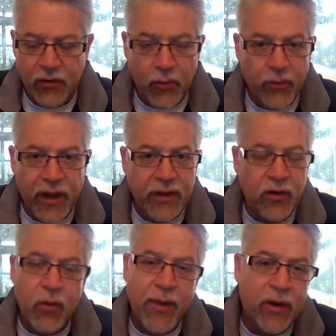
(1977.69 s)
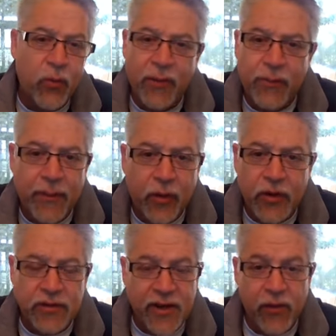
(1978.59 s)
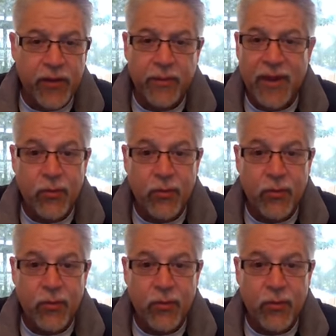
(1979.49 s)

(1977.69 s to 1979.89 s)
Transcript: No, and no matter what people could tell them, they